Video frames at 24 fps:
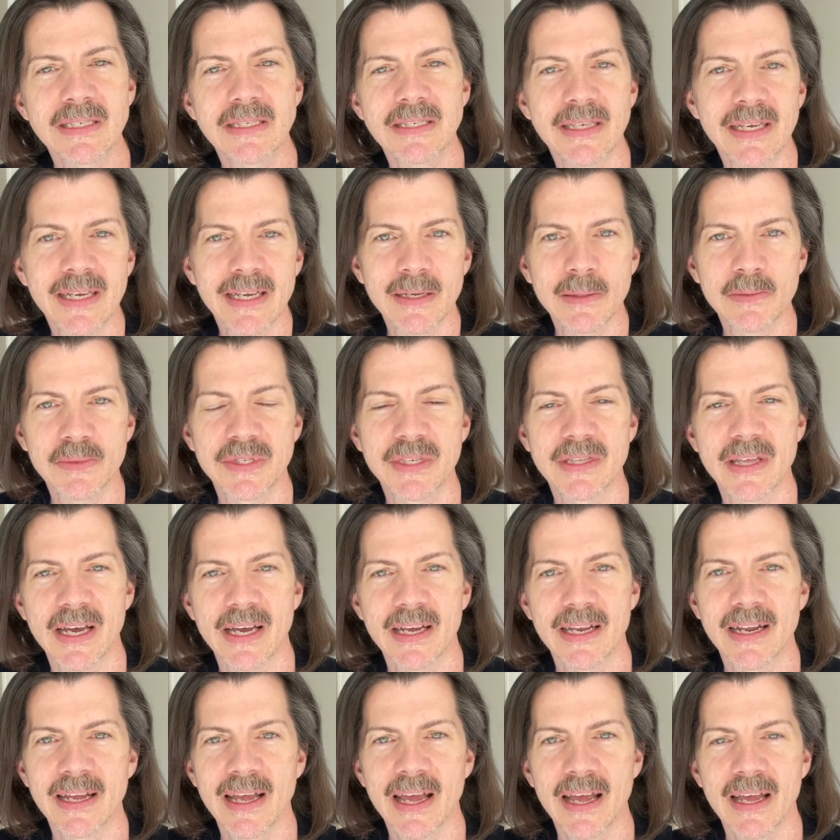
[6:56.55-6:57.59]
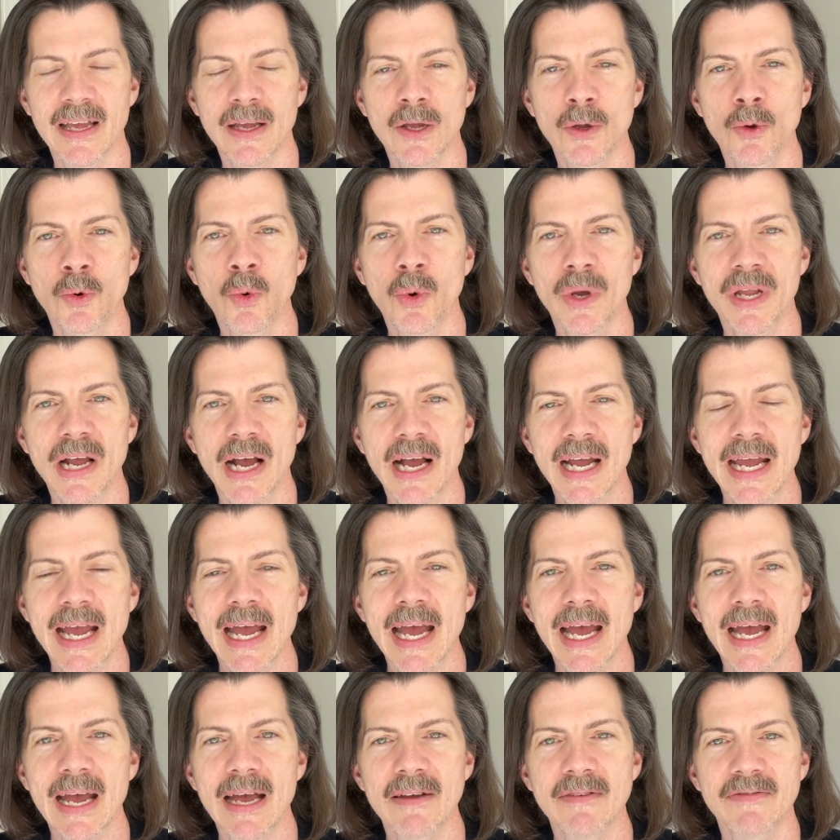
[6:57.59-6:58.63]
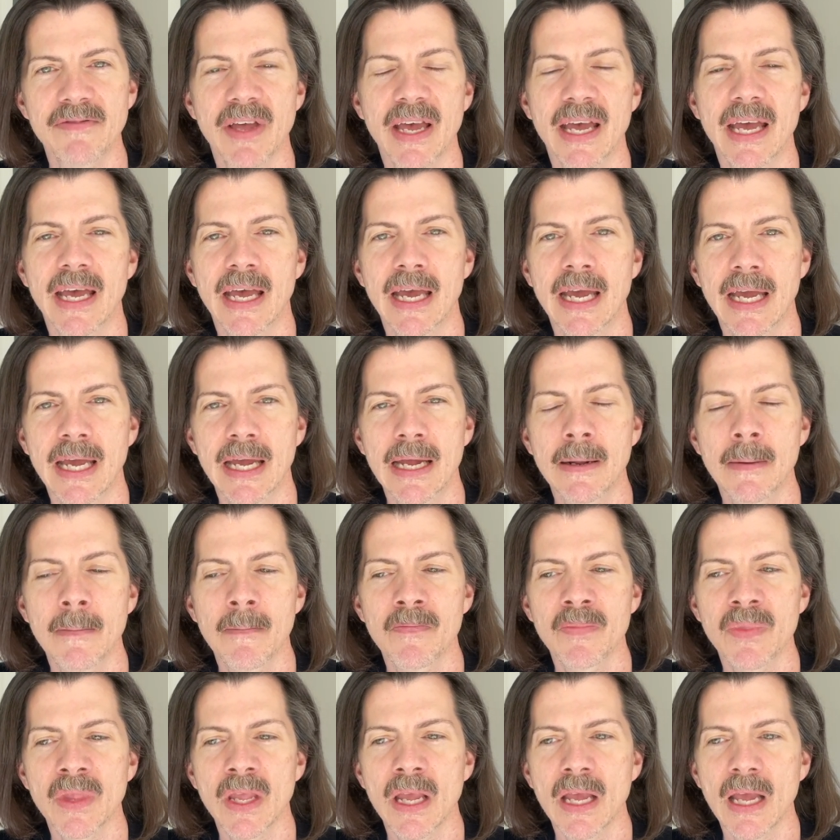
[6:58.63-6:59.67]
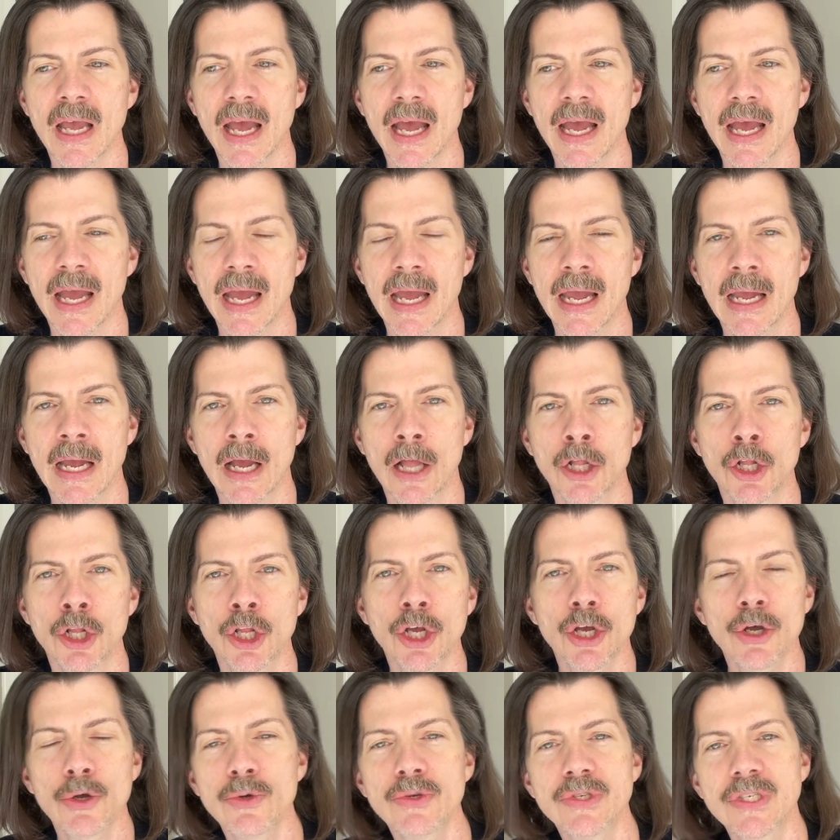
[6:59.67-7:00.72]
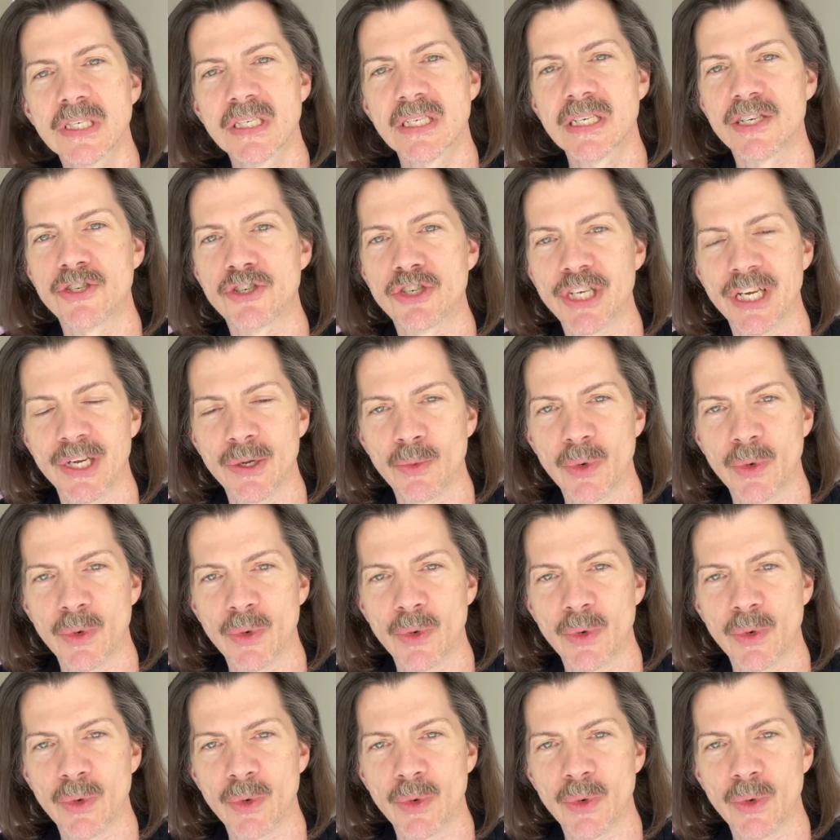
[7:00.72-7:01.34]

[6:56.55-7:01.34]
seems that when I have a, a low stitchy